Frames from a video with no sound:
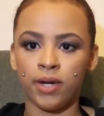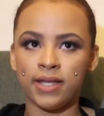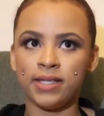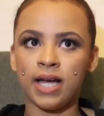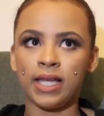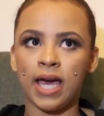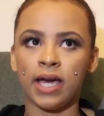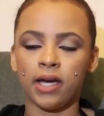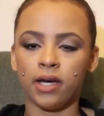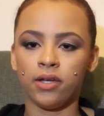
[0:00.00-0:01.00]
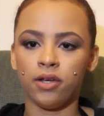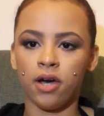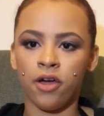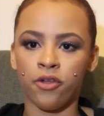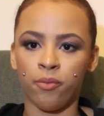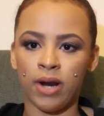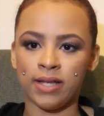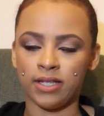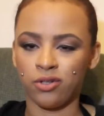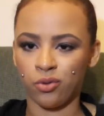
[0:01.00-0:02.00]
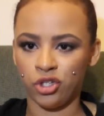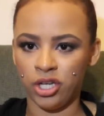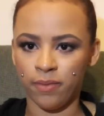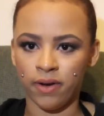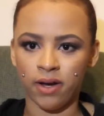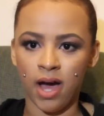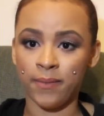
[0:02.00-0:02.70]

It's not like other brands like Toshiba.